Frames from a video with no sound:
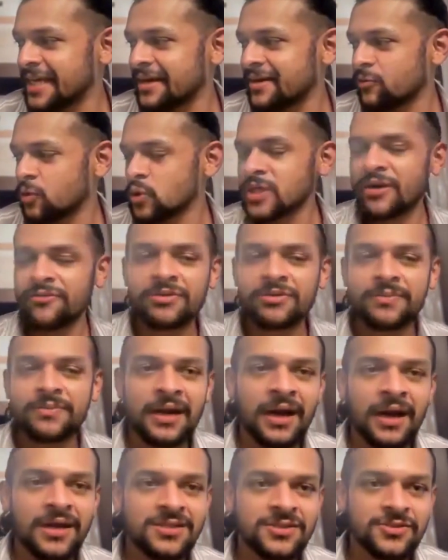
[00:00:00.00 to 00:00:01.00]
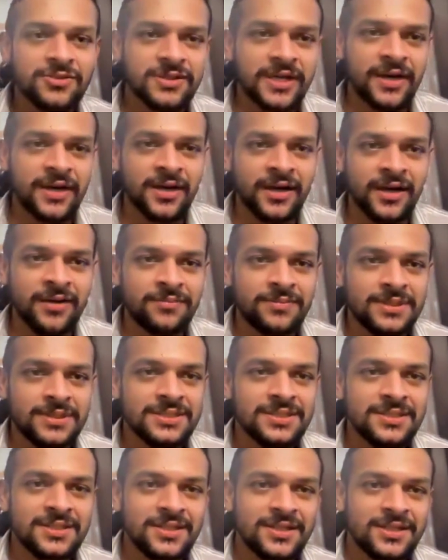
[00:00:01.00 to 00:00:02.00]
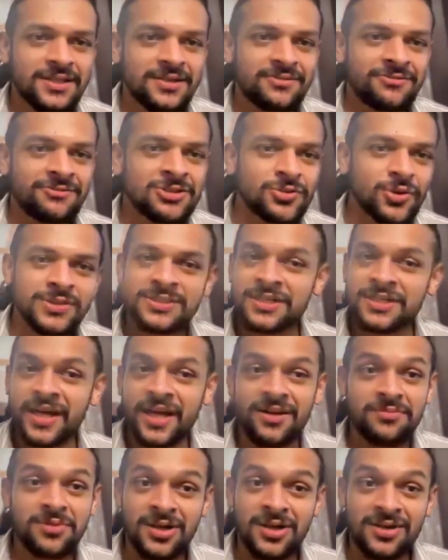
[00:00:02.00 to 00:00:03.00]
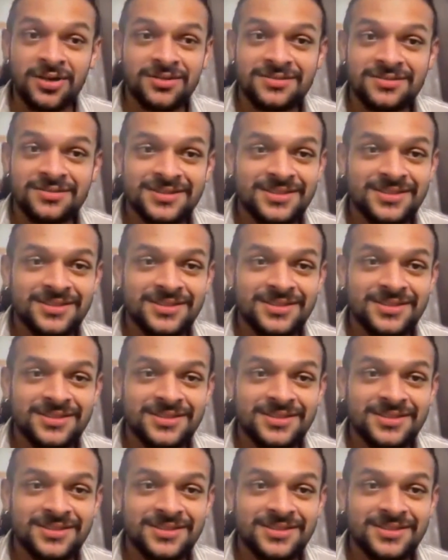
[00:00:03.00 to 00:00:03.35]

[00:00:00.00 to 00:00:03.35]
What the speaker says: think it was after my last suicide attempt, which was terrible,